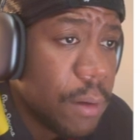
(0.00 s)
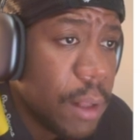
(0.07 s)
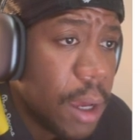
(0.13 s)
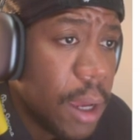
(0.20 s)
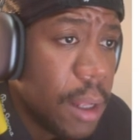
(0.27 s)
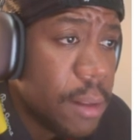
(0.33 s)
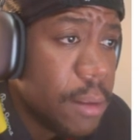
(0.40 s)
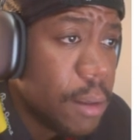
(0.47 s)

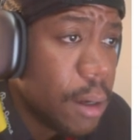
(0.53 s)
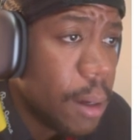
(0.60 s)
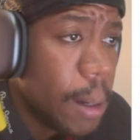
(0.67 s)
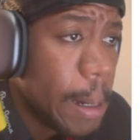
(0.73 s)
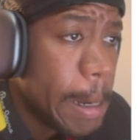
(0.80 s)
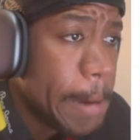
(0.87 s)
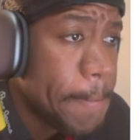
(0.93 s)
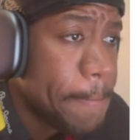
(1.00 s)
that.
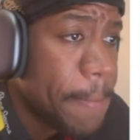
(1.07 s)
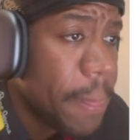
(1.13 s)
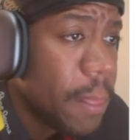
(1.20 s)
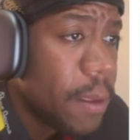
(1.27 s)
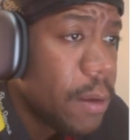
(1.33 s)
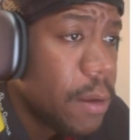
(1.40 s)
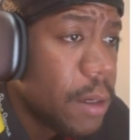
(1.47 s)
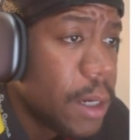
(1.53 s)

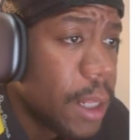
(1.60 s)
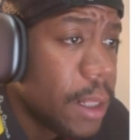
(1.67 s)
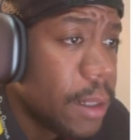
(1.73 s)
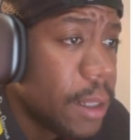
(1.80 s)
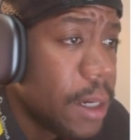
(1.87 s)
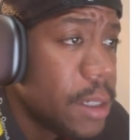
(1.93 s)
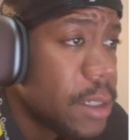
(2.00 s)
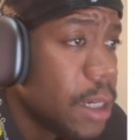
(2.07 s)
Got a
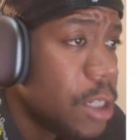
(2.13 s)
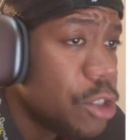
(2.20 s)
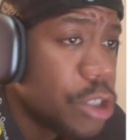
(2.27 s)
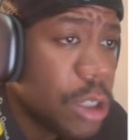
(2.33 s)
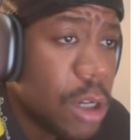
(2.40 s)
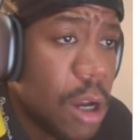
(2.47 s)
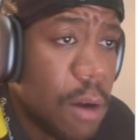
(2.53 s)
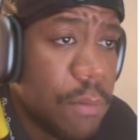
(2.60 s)
nice
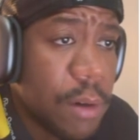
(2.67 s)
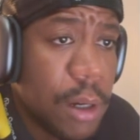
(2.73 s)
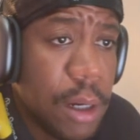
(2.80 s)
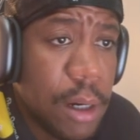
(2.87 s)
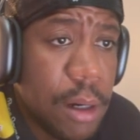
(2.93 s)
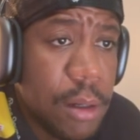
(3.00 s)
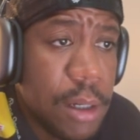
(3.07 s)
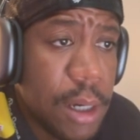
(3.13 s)
engine cover
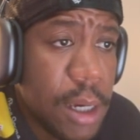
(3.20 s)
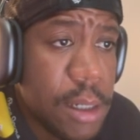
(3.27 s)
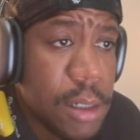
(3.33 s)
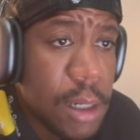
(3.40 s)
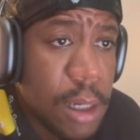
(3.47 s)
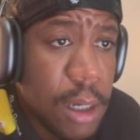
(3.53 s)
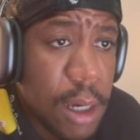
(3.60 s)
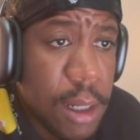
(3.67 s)
here. You guys
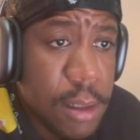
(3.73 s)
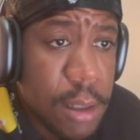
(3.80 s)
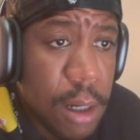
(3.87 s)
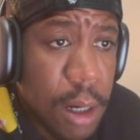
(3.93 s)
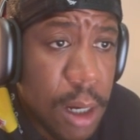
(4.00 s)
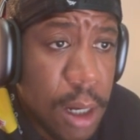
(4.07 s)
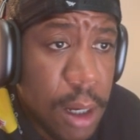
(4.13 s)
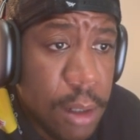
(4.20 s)
can get
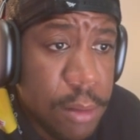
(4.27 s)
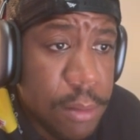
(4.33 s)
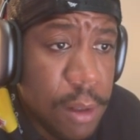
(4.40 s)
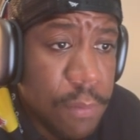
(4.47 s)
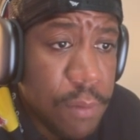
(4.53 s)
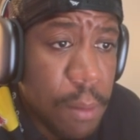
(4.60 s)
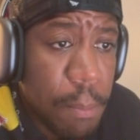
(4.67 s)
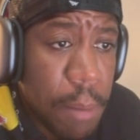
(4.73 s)

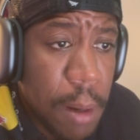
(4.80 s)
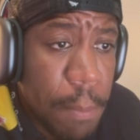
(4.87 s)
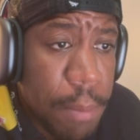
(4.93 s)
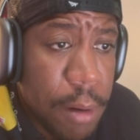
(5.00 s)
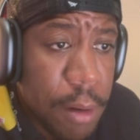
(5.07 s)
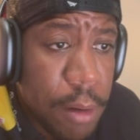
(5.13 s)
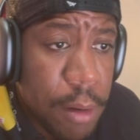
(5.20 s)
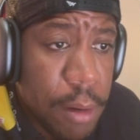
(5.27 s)
different bumper,